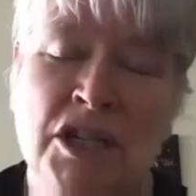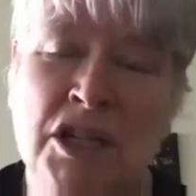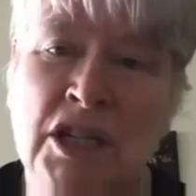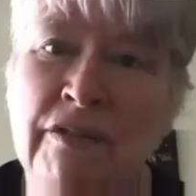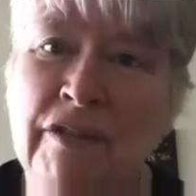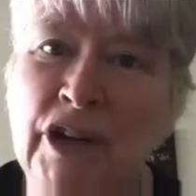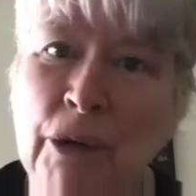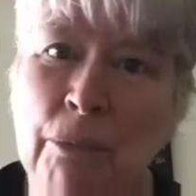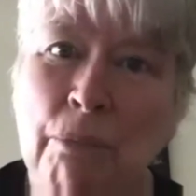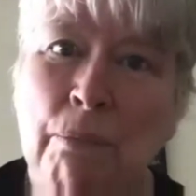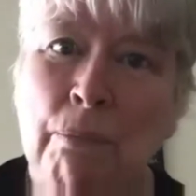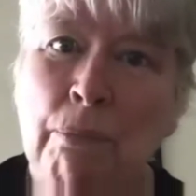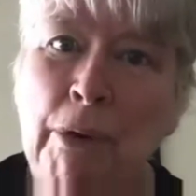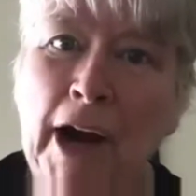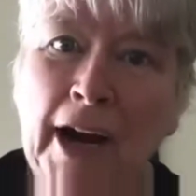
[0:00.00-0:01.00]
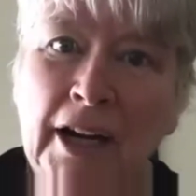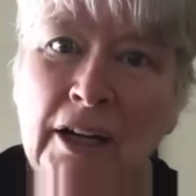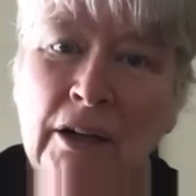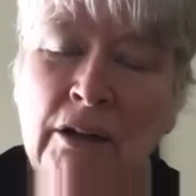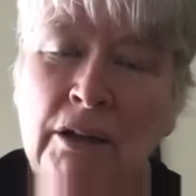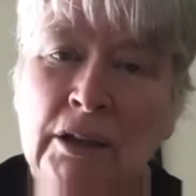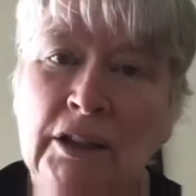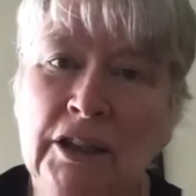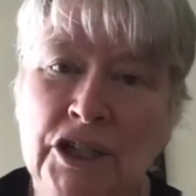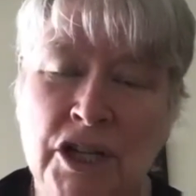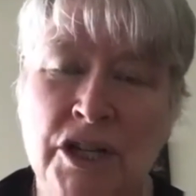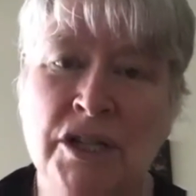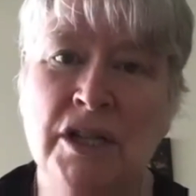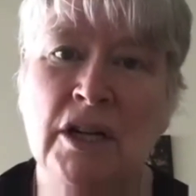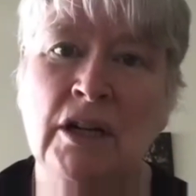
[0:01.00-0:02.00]
on a very practical,
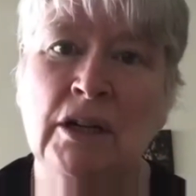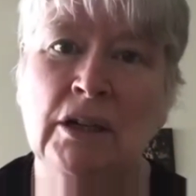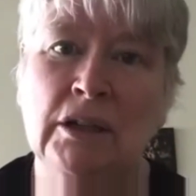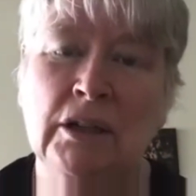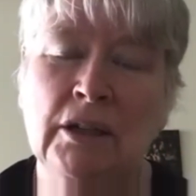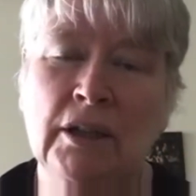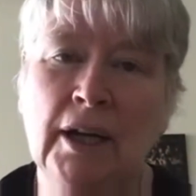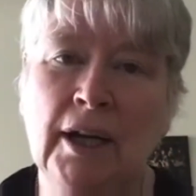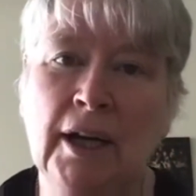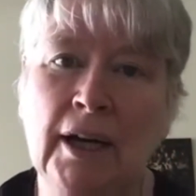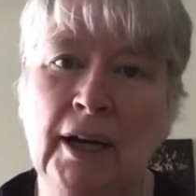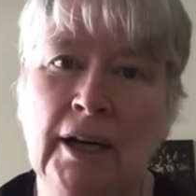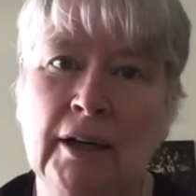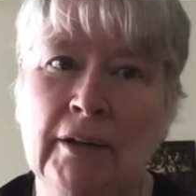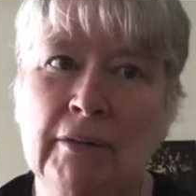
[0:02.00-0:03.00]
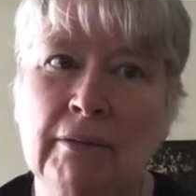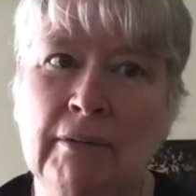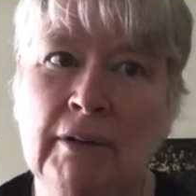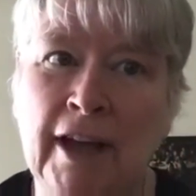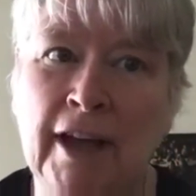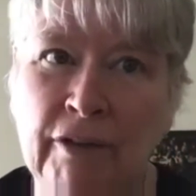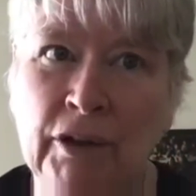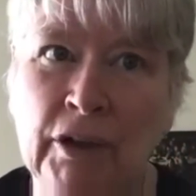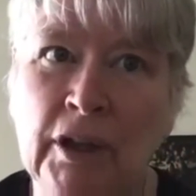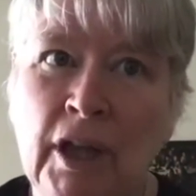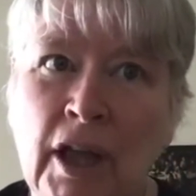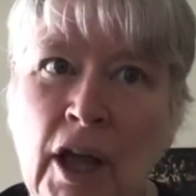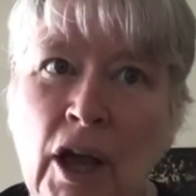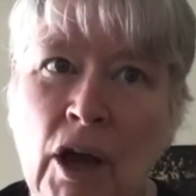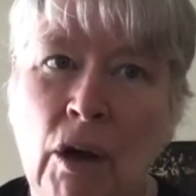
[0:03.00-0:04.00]
logistical level,
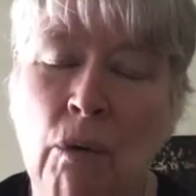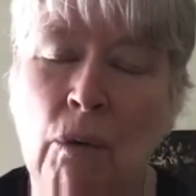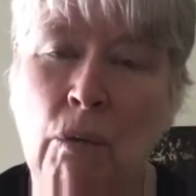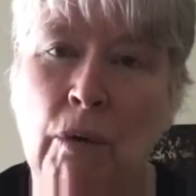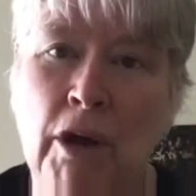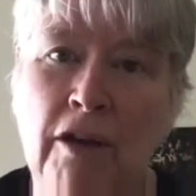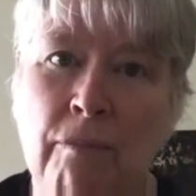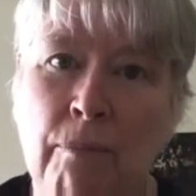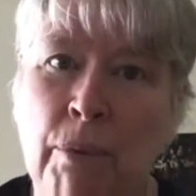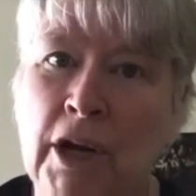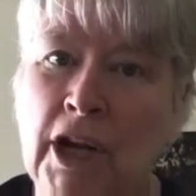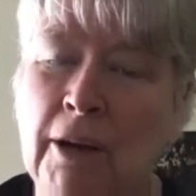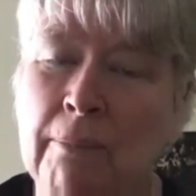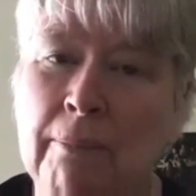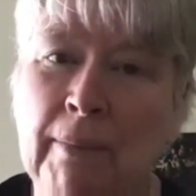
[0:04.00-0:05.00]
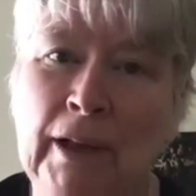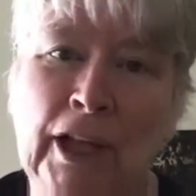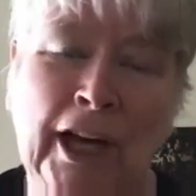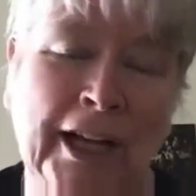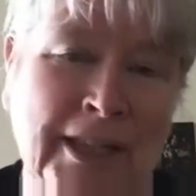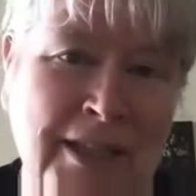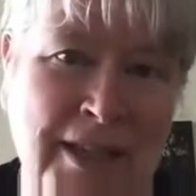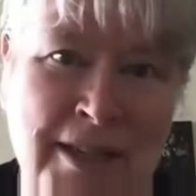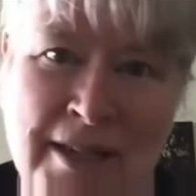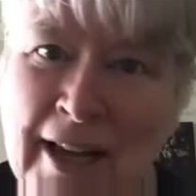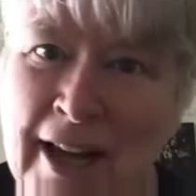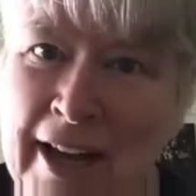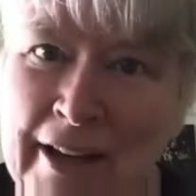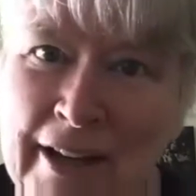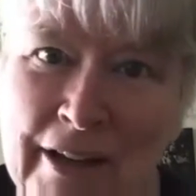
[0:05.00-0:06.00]
we put up lots of
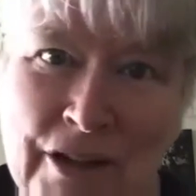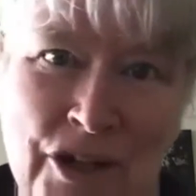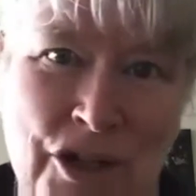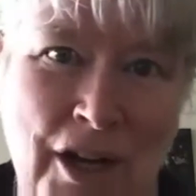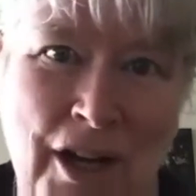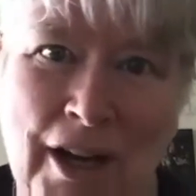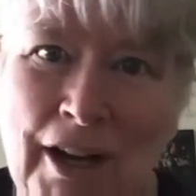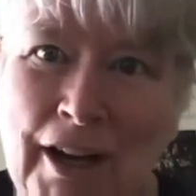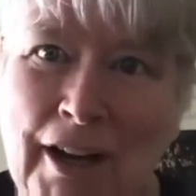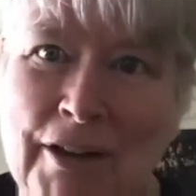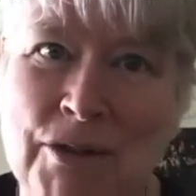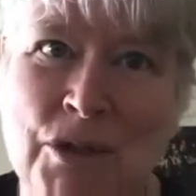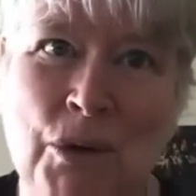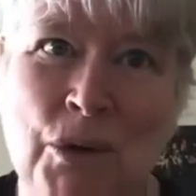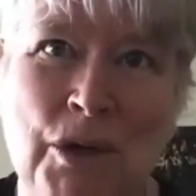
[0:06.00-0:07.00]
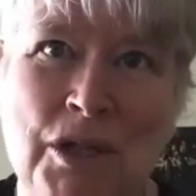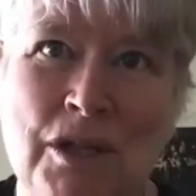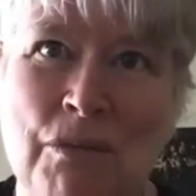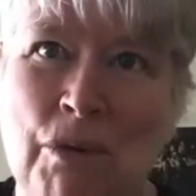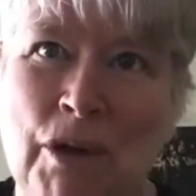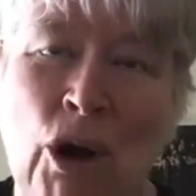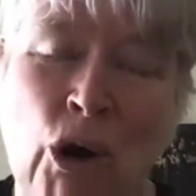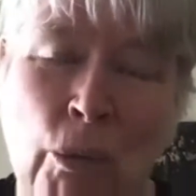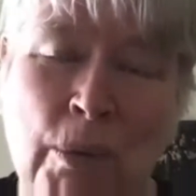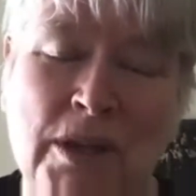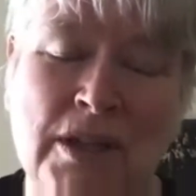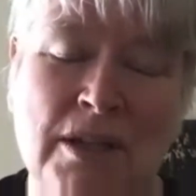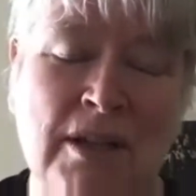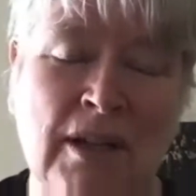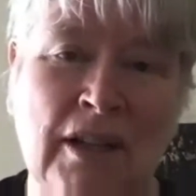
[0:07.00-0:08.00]
signage. So we hope
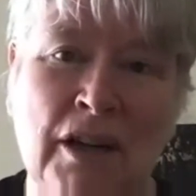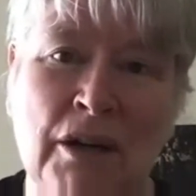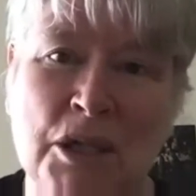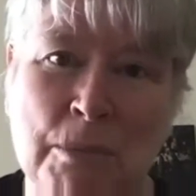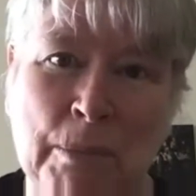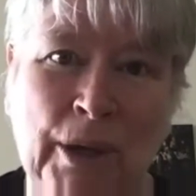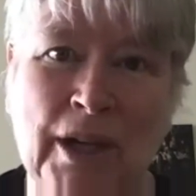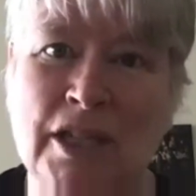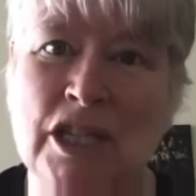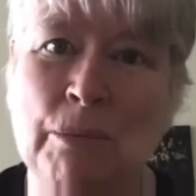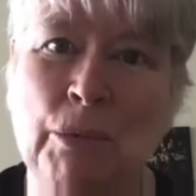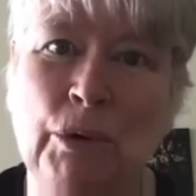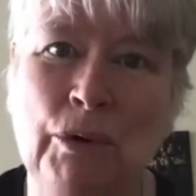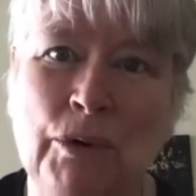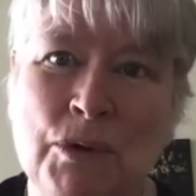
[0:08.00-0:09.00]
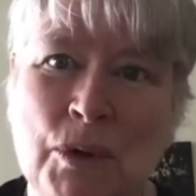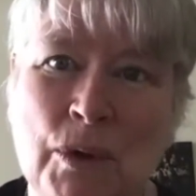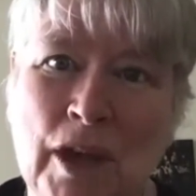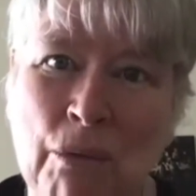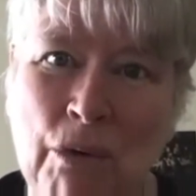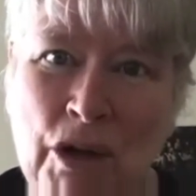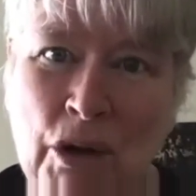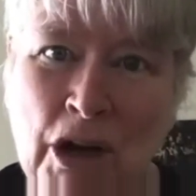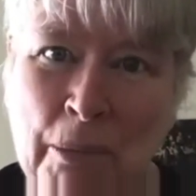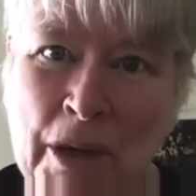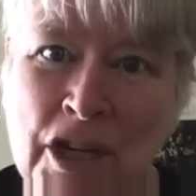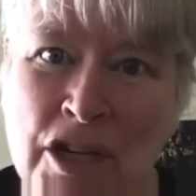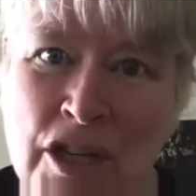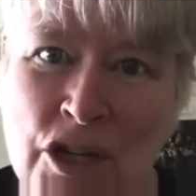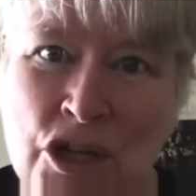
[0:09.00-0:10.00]
it's as clear as possible, so that when you come
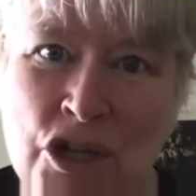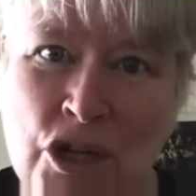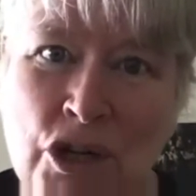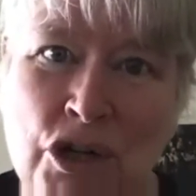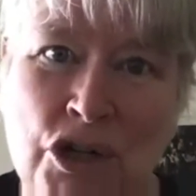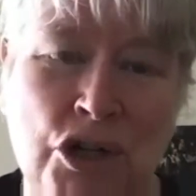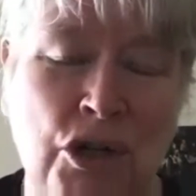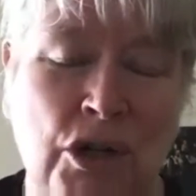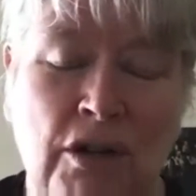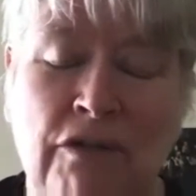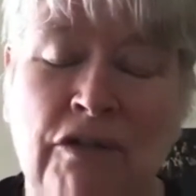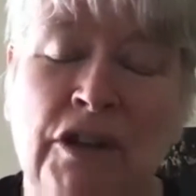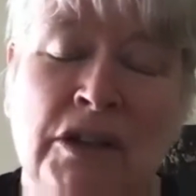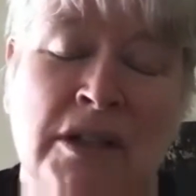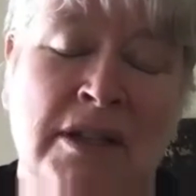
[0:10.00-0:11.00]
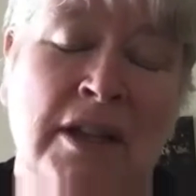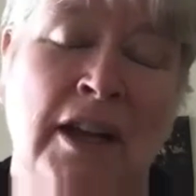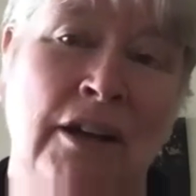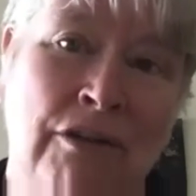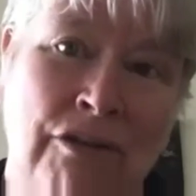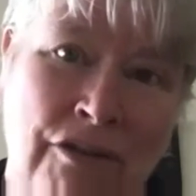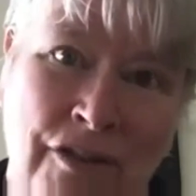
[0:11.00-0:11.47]
into the church, you can feel safe